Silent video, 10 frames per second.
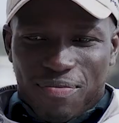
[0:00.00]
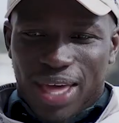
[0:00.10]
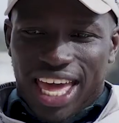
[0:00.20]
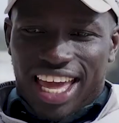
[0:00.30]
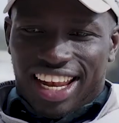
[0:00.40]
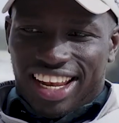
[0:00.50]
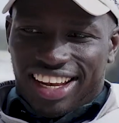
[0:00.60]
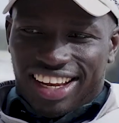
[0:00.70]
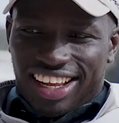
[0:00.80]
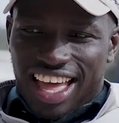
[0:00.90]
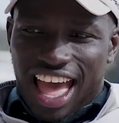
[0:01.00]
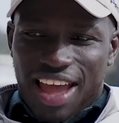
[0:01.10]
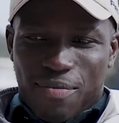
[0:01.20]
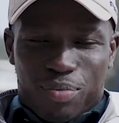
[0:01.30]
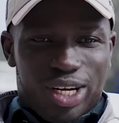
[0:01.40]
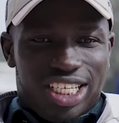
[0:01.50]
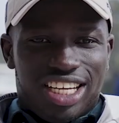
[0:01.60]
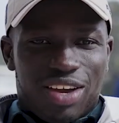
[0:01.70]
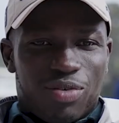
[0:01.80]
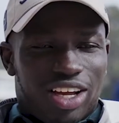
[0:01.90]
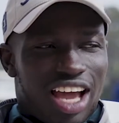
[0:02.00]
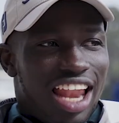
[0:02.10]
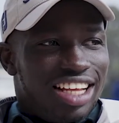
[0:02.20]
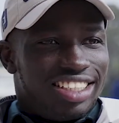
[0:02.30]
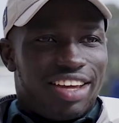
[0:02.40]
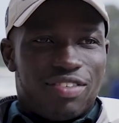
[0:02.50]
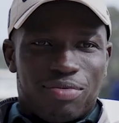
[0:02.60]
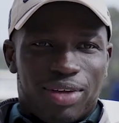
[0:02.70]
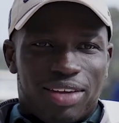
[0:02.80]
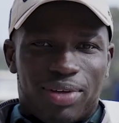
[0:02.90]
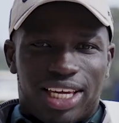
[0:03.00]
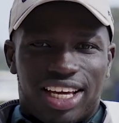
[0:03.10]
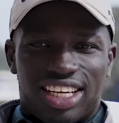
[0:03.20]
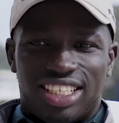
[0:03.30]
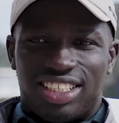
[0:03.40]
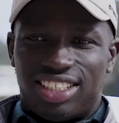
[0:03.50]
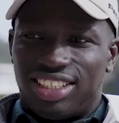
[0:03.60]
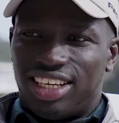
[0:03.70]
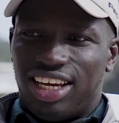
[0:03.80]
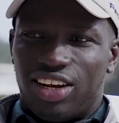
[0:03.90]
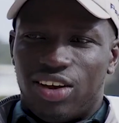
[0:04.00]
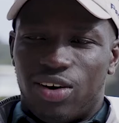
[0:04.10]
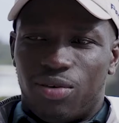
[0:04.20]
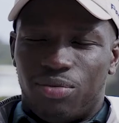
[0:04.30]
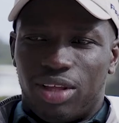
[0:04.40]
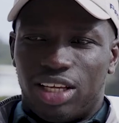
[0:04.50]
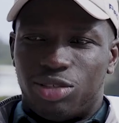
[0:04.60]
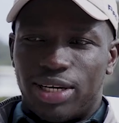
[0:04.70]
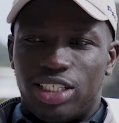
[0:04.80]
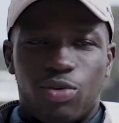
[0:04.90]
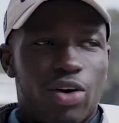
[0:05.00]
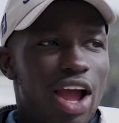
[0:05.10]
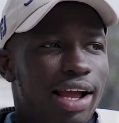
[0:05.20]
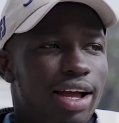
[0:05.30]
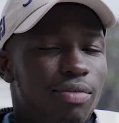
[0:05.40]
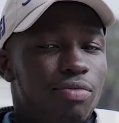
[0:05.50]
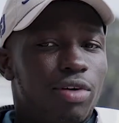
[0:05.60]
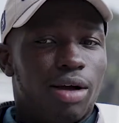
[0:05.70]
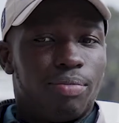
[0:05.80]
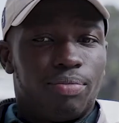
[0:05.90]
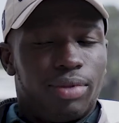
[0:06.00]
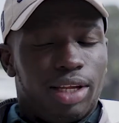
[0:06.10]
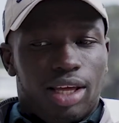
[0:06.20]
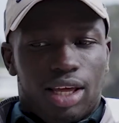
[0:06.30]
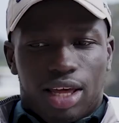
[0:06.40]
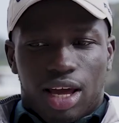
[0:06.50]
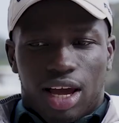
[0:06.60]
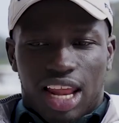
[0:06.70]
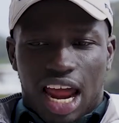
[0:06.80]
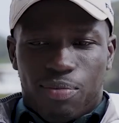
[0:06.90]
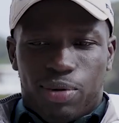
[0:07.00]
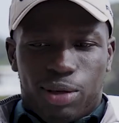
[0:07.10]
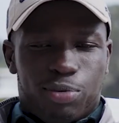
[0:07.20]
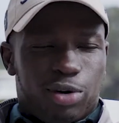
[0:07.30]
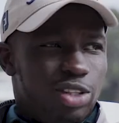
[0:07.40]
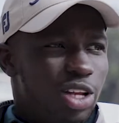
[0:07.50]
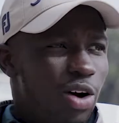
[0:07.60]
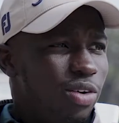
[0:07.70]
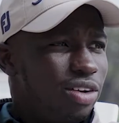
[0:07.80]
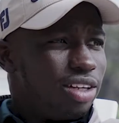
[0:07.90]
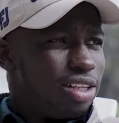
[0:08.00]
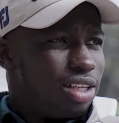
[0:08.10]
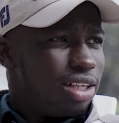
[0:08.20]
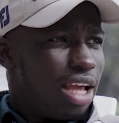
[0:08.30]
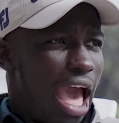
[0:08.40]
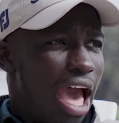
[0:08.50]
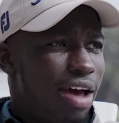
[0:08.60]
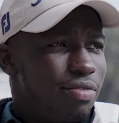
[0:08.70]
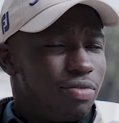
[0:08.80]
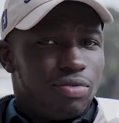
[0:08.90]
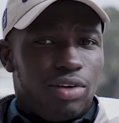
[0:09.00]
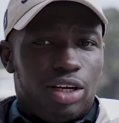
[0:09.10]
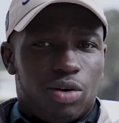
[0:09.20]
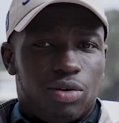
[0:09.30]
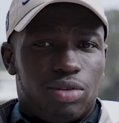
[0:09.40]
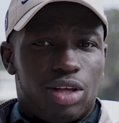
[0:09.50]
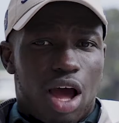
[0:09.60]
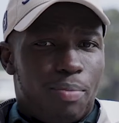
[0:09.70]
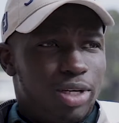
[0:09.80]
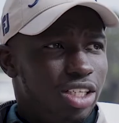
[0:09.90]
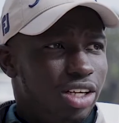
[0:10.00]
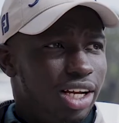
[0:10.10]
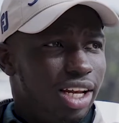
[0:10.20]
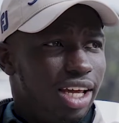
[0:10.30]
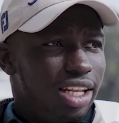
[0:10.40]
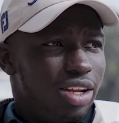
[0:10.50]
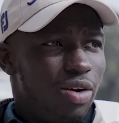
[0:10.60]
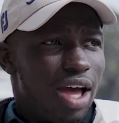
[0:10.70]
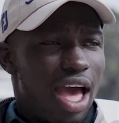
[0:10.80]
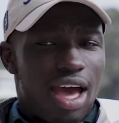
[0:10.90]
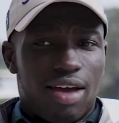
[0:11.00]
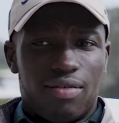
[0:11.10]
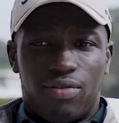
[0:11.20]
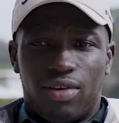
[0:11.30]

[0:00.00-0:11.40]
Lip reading: Man, I appreciate what God has given me because, you know, especially where I come from, a lot of people don't have, you know, the opportunity and don't have